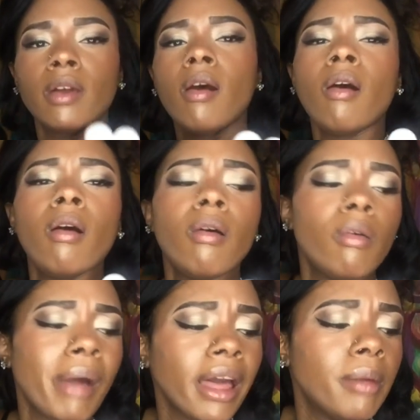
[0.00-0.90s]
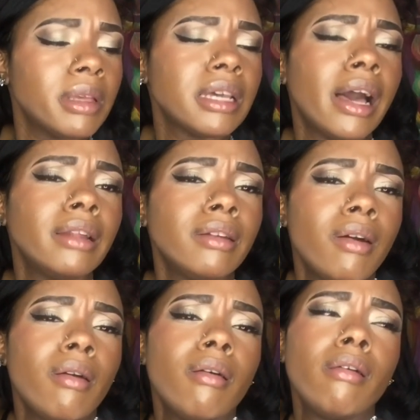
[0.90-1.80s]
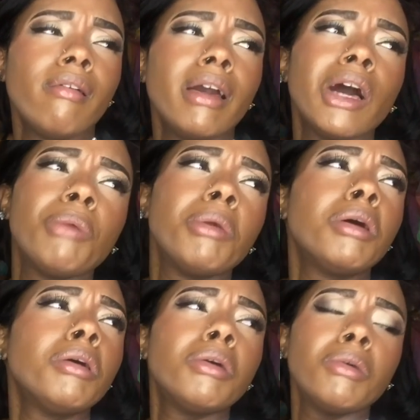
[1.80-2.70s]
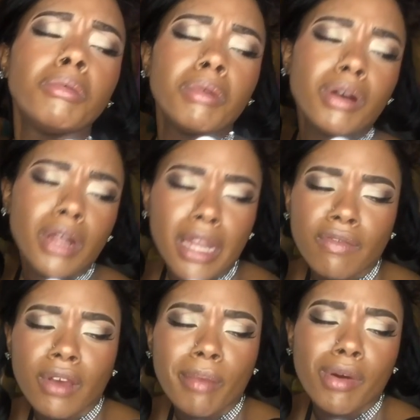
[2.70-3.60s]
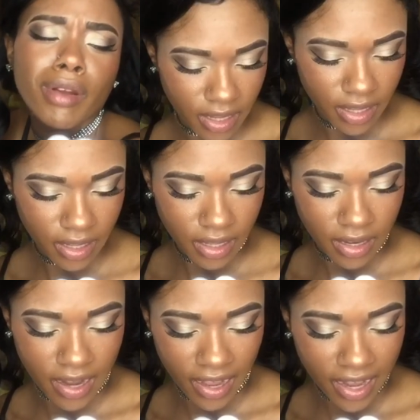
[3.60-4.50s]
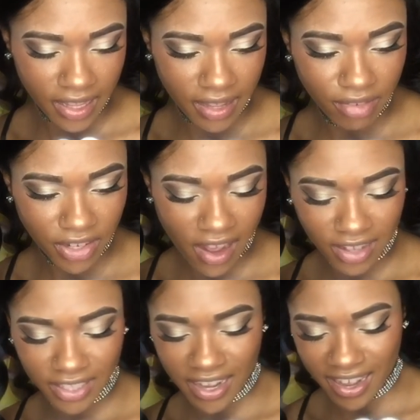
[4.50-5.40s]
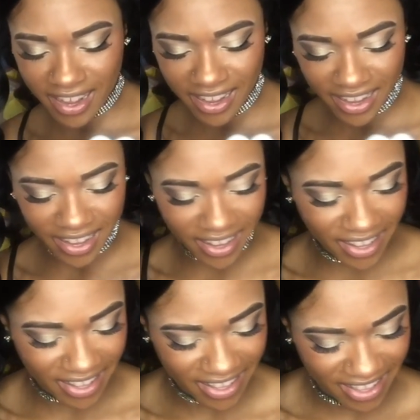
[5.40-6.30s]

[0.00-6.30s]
Oh, back up. It's hot. Oh, Elmo. Oh, I love Elmo. Now I got to give Josh a hug.